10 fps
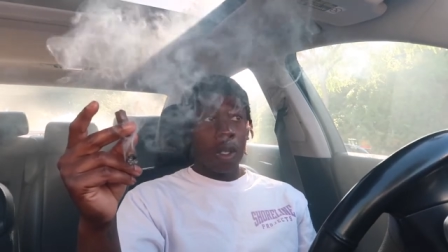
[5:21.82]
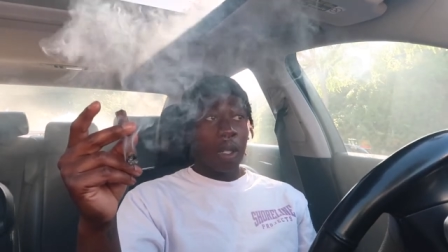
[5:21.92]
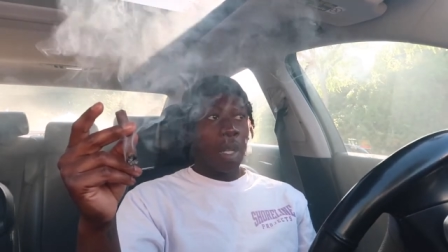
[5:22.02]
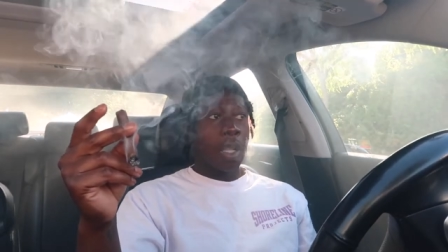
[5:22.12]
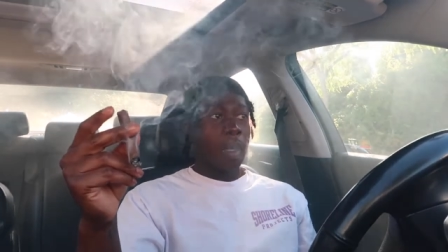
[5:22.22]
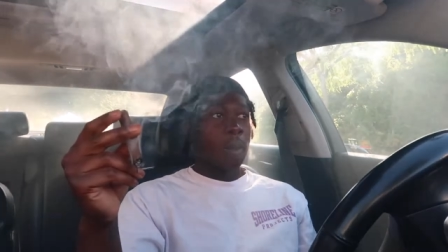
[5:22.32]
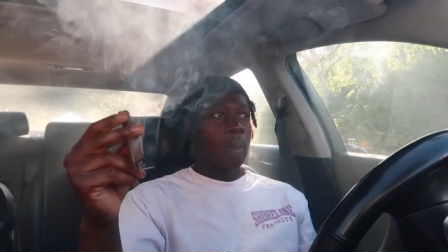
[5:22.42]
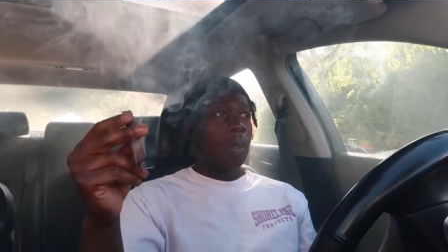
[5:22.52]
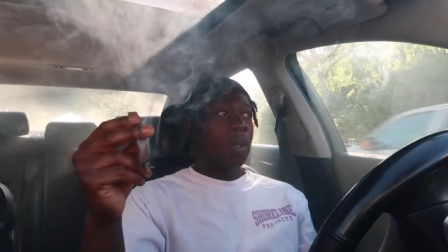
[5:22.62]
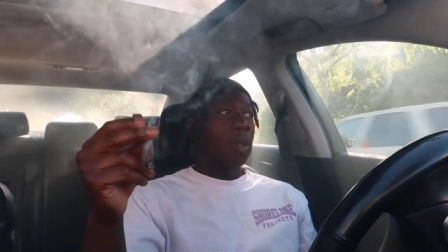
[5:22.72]
It's like
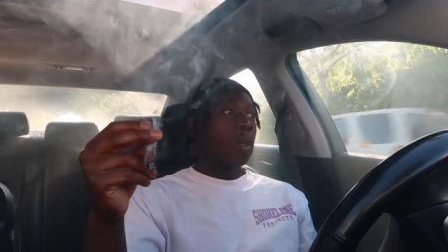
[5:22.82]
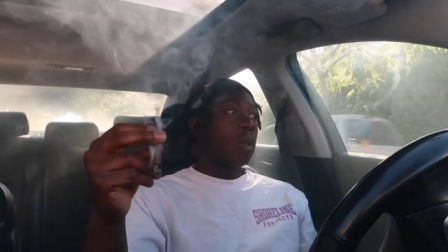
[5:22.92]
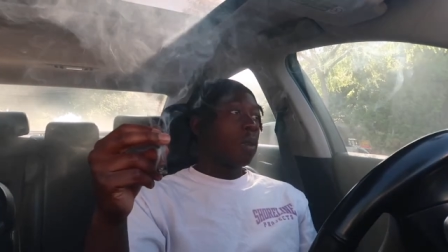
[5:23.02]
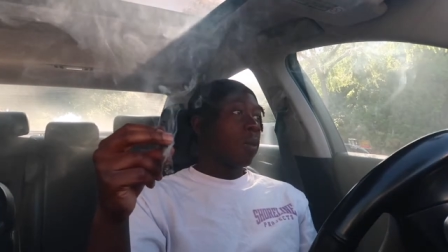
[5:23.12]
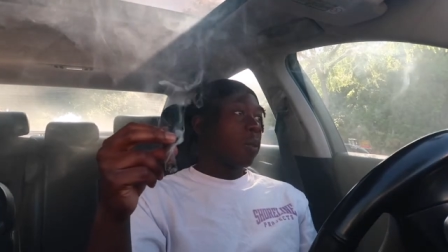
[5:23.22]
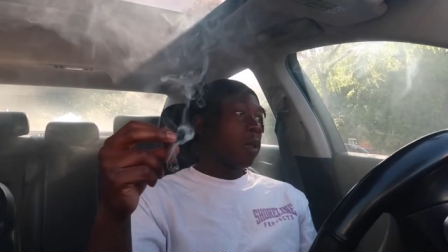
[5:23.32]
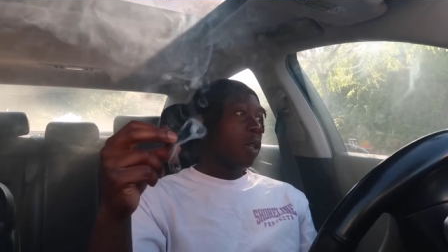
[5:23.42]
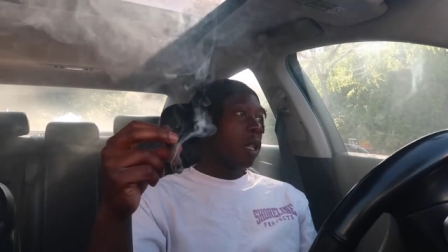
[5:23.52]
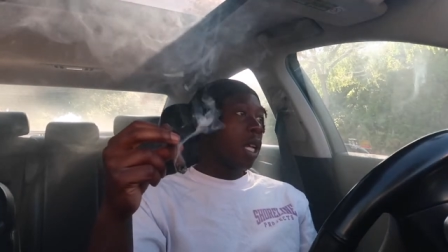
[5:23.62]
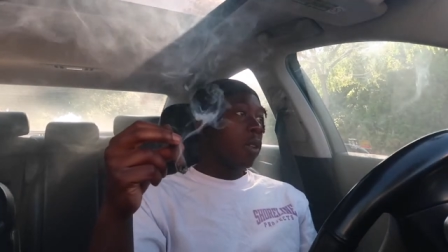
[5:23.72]

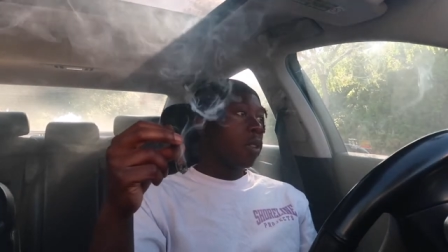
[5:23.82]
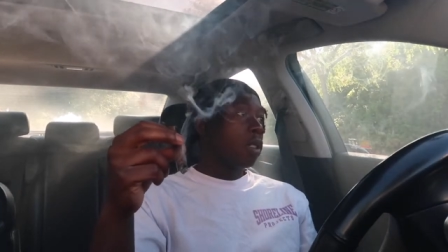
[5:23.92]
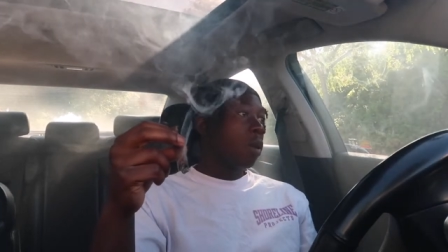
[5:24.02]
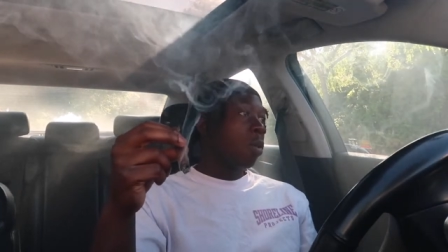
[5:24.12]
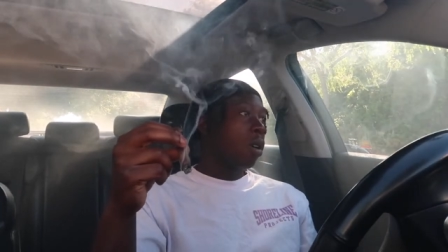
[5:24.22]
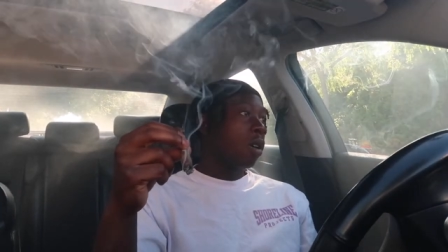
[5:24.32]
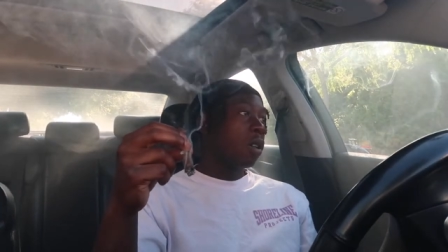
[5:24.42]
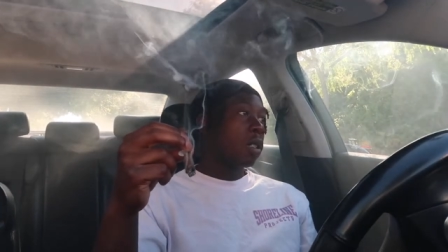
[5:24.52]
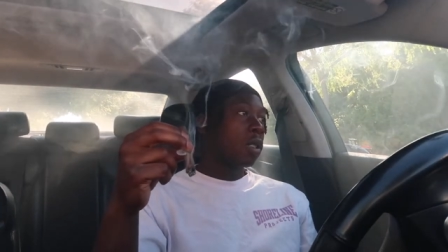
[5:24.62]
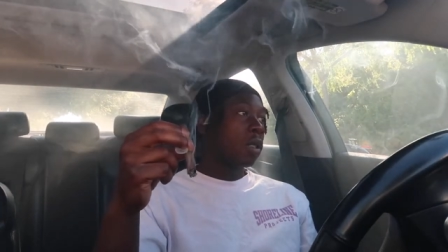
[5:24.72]
life is on
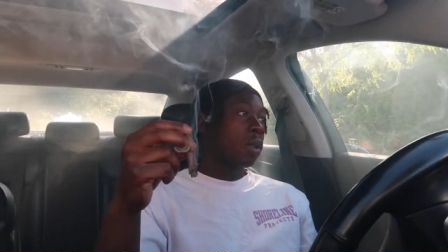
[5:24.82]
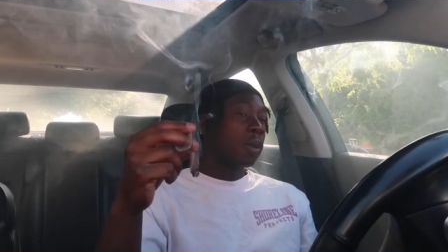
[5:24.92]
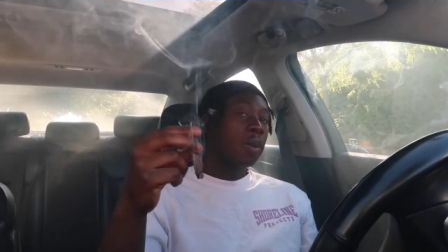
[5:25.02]
pause,